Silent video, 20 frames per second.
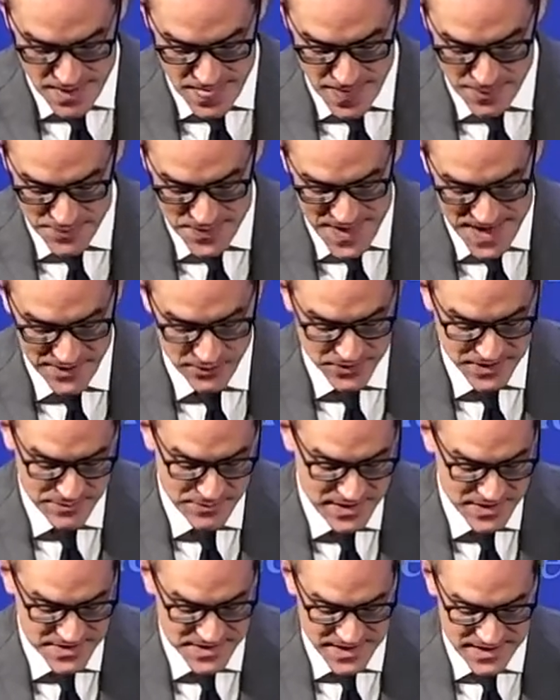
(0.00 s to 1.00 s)
But that only
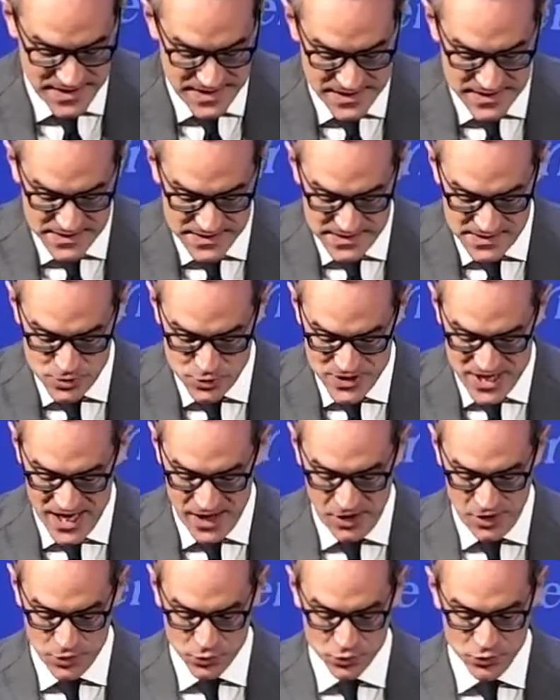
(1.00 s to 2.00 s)
means they needed to
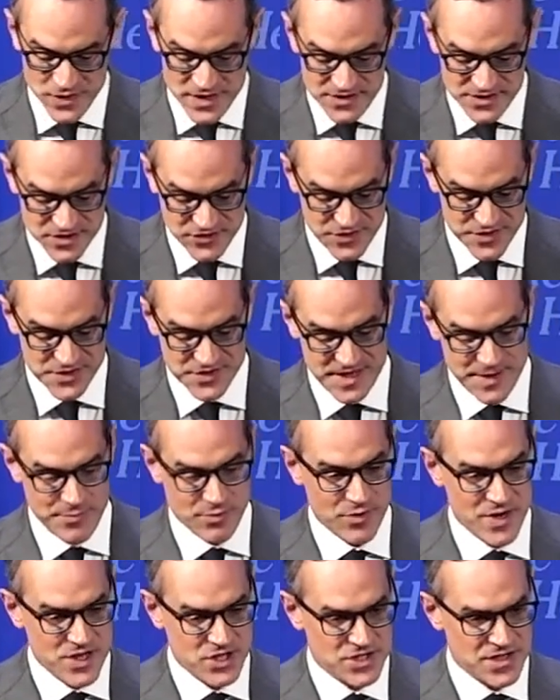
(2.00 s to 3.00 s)
tell the reasons for the
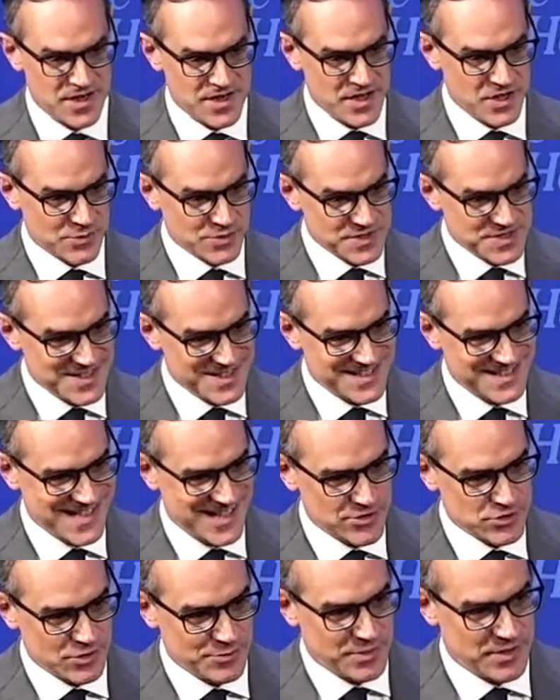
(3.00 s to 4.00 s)
separation, in other words, the
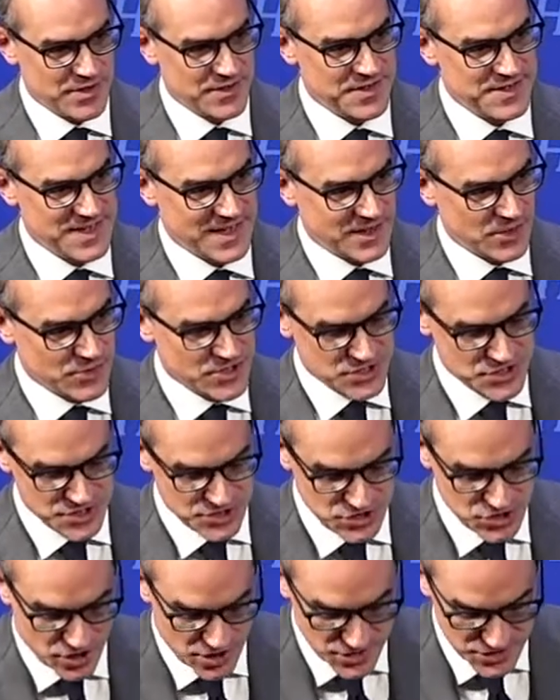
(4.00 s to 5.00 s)
central part of the Declaration, the
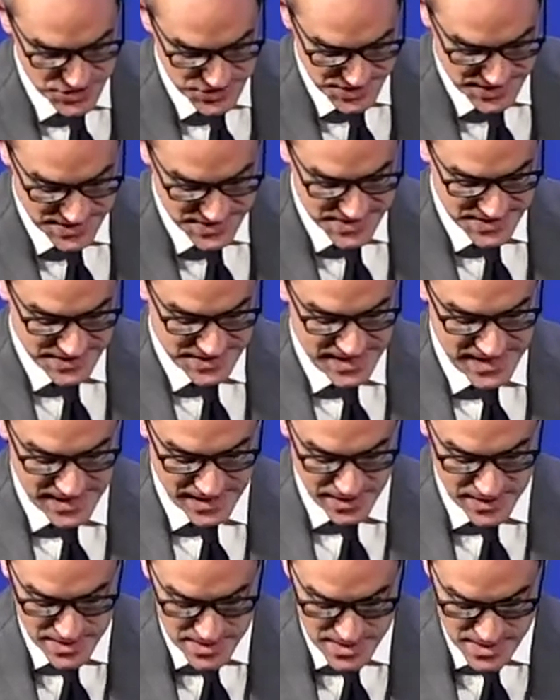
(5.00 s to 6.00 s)
charges against the
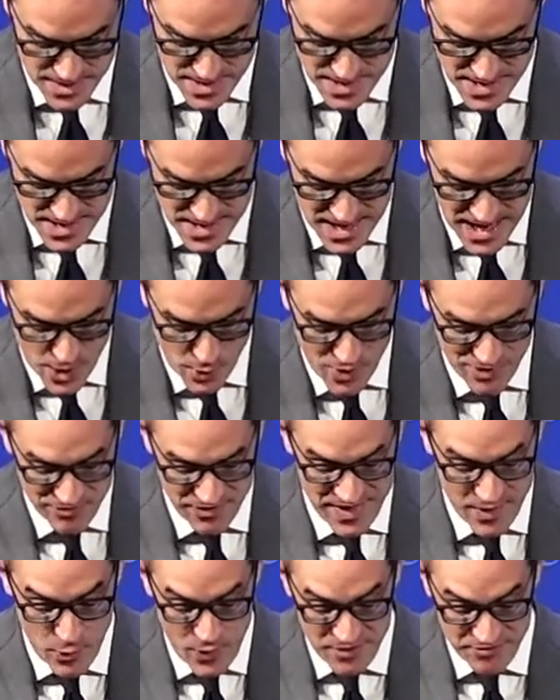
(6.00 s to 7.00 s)
king. However,
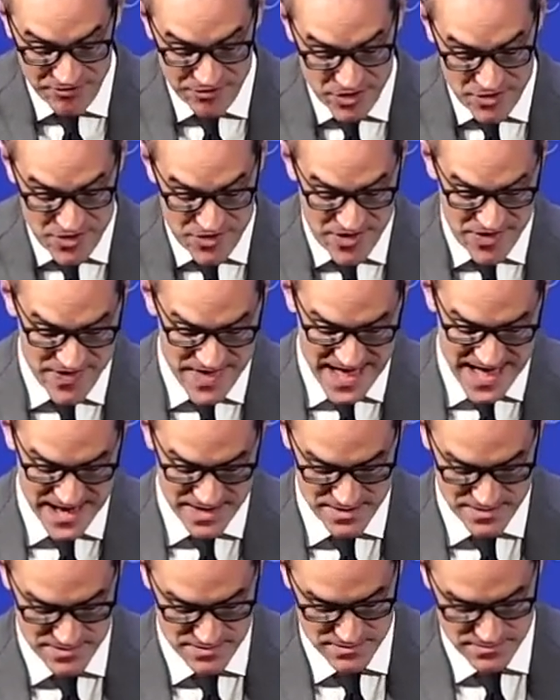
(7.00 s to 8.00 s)
they went further than that.
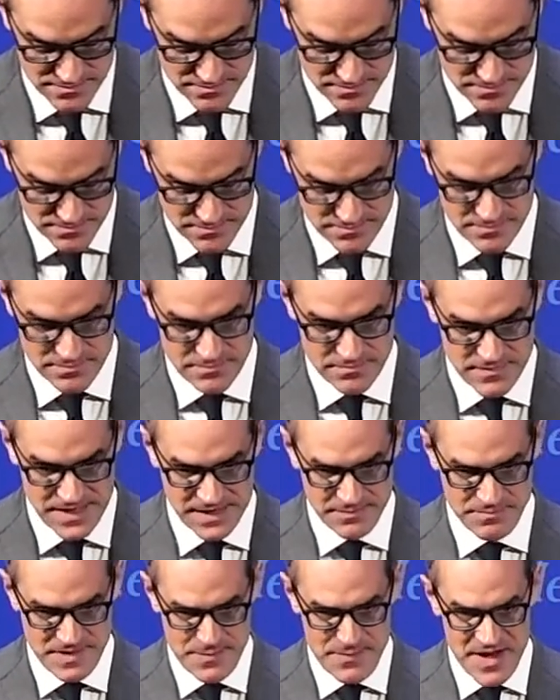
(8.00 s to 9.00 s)

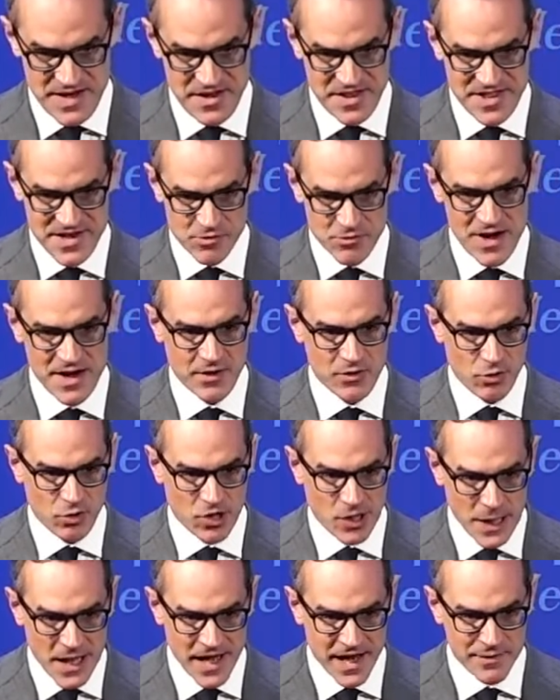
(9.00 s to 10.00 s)
They made theoretical
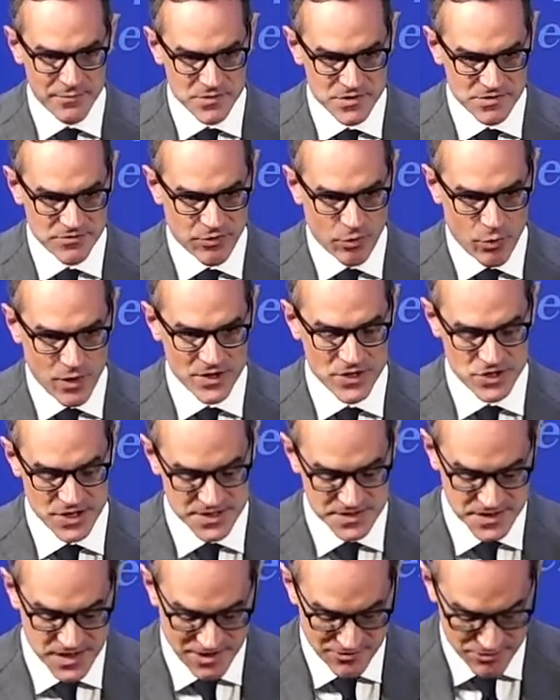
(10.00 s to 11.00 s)
claims for what
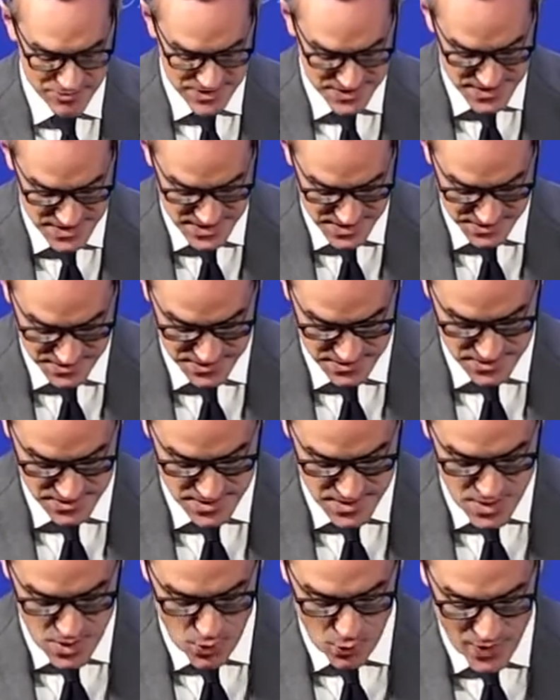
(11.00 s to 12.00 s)
just government is.
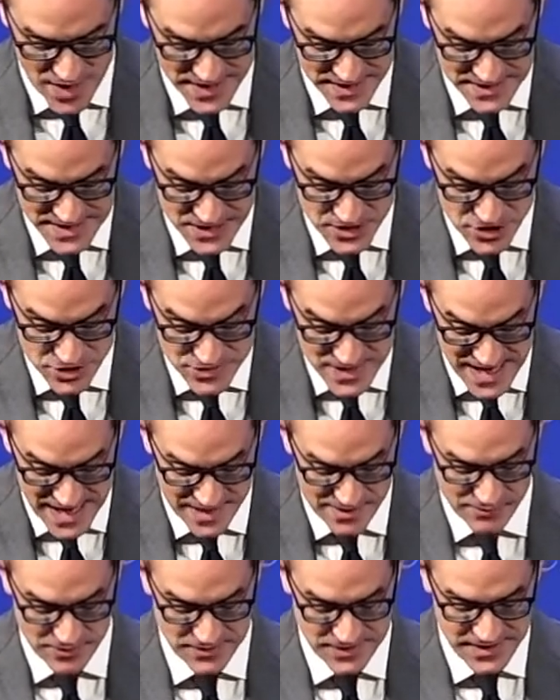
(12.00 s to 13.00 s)
Why did they do
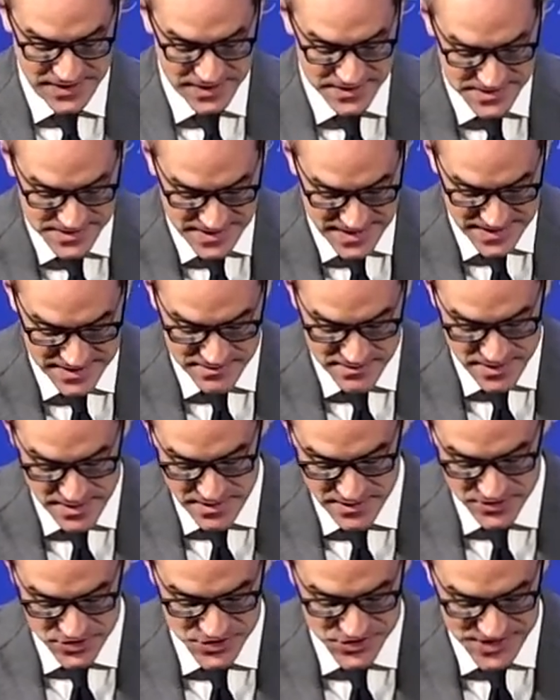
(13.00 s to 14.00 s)
that? Well, Lincoln said
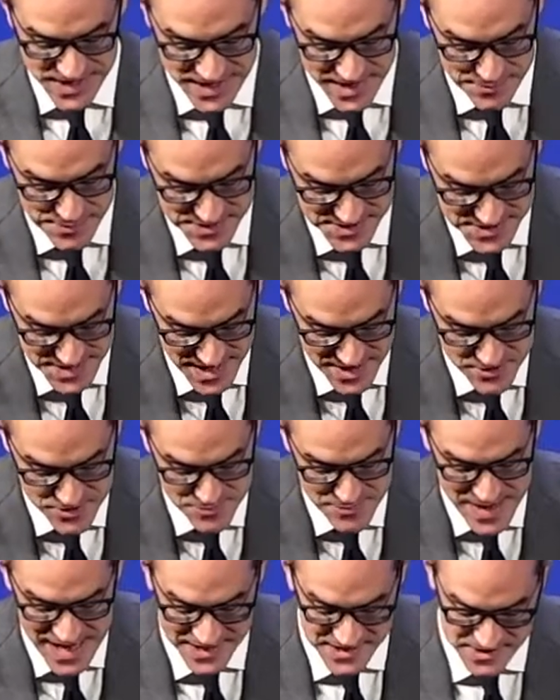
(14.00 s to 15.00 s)
to set up a standard
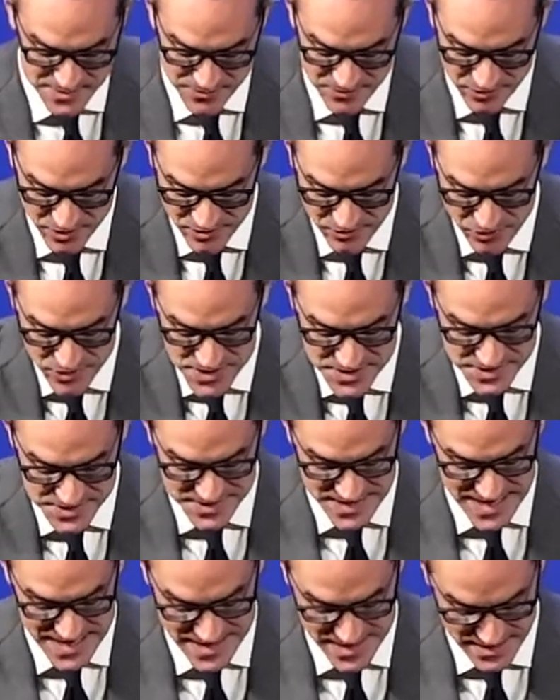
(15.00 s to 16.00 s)
maxim for a free
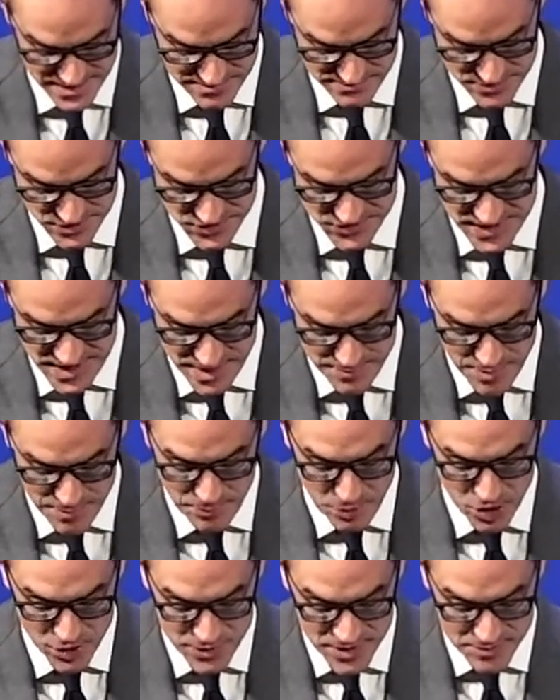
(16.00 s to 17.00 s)
society, to set up a
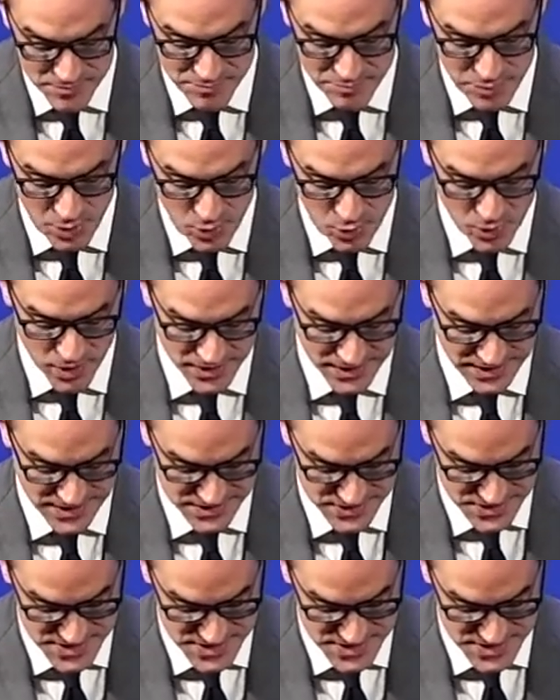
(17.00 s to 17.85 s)
permanent bulwark against